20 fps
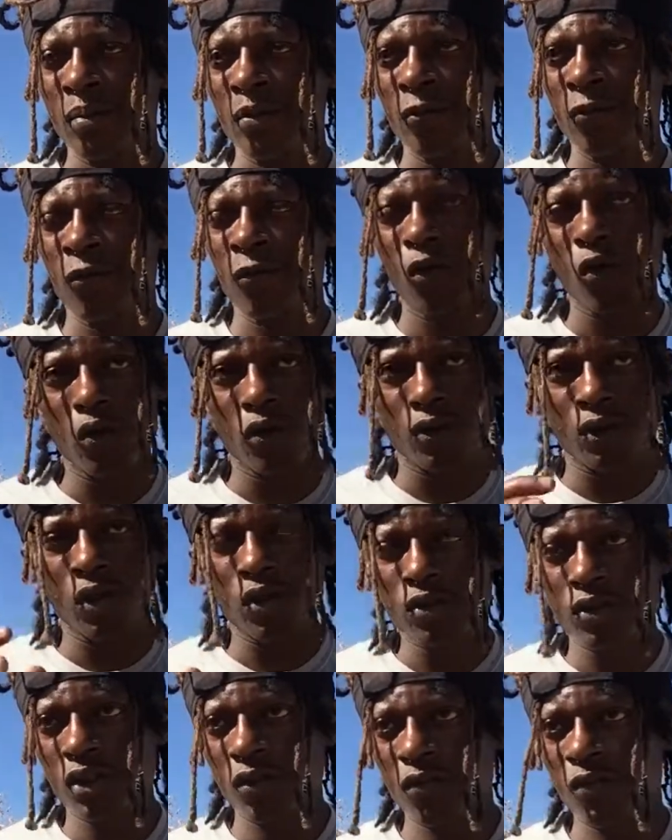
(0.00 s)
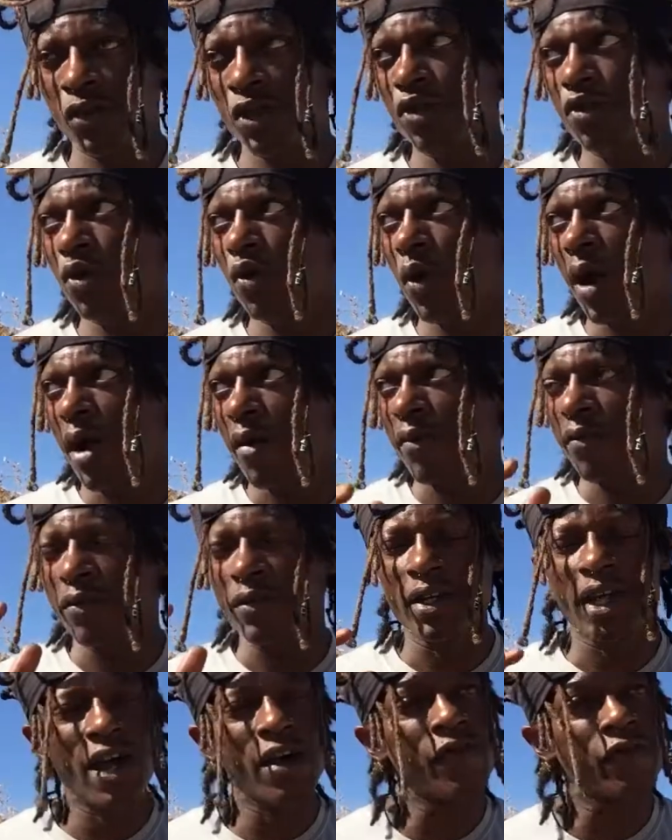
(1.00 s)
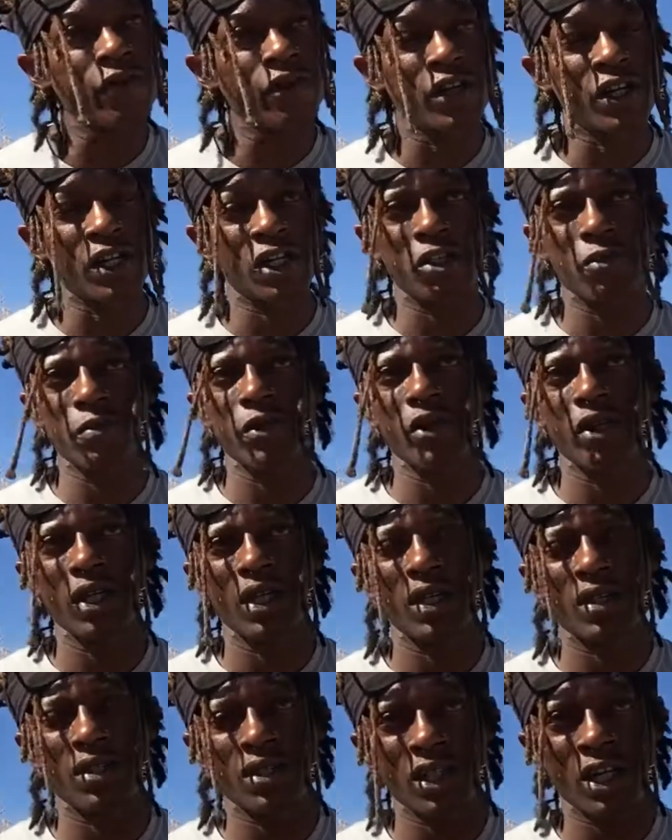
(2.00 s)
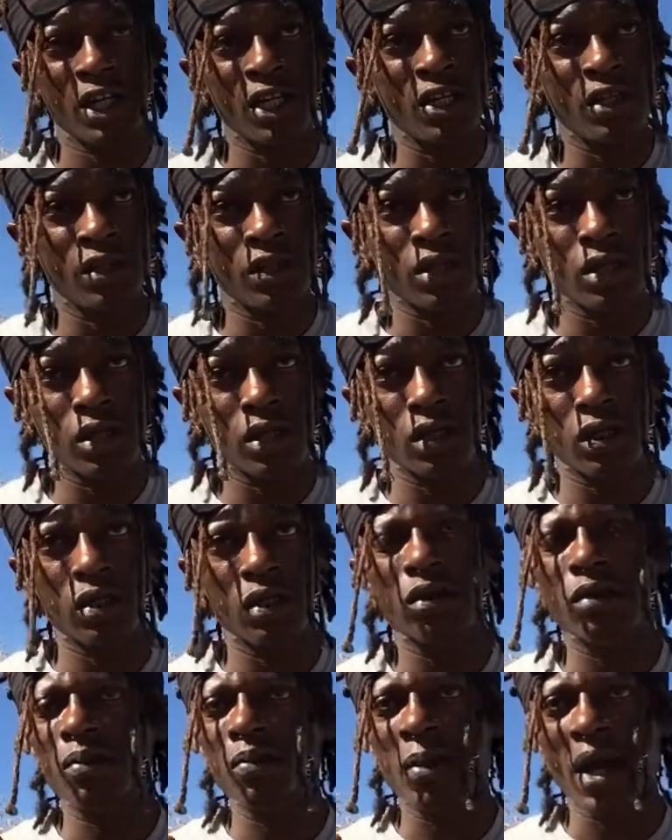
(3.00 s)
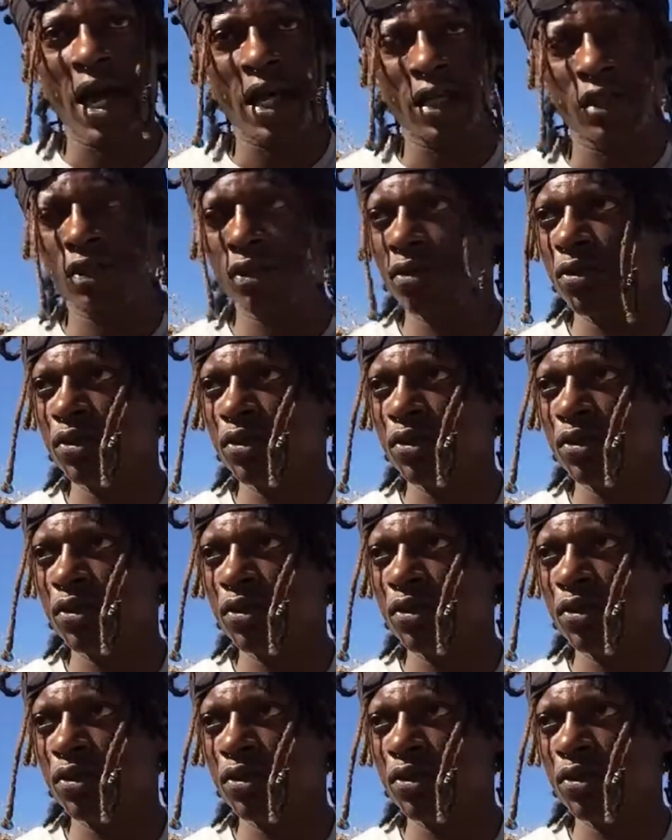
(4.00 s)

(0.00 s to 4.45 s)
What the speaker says: for those of you who have never experienced anything magical,